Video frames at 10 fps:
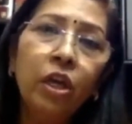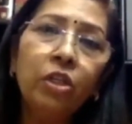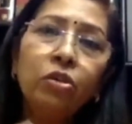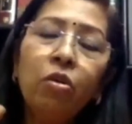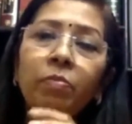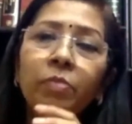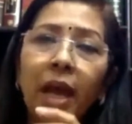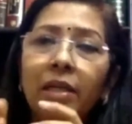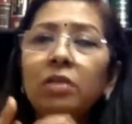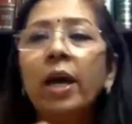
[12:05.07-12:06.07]
So
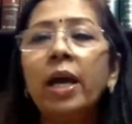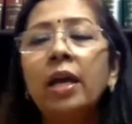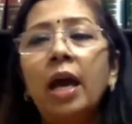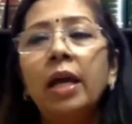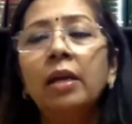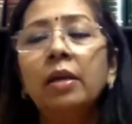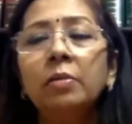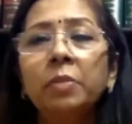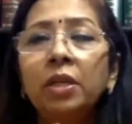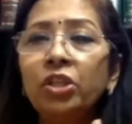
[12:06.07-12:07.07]
that is why I
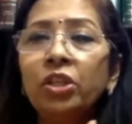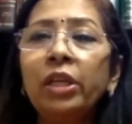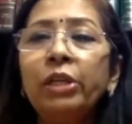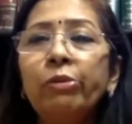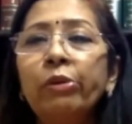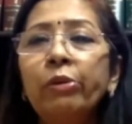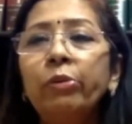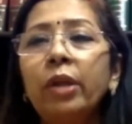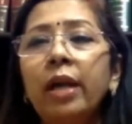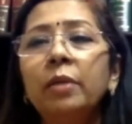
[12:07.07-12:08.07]
initially told you
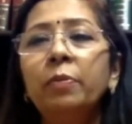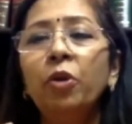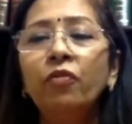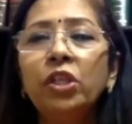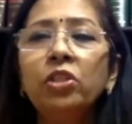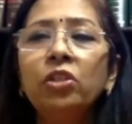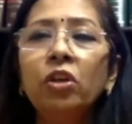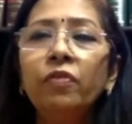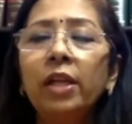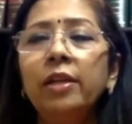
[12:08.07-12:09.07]
that the provisions
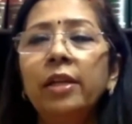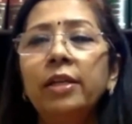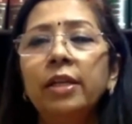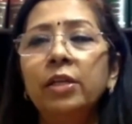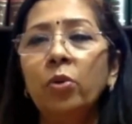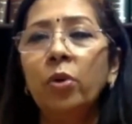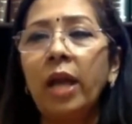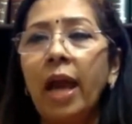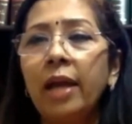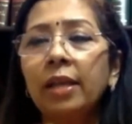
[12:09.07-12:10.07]
of Delhi Rent Control
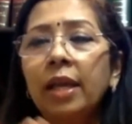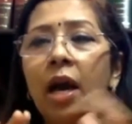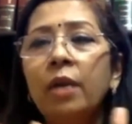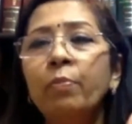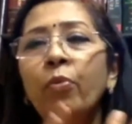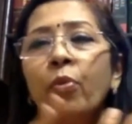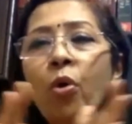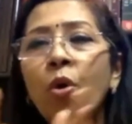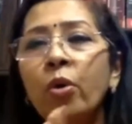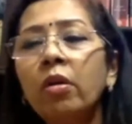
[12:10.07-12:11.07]
Act, they are
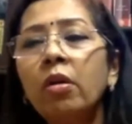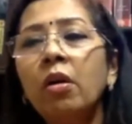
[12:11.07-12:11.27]
more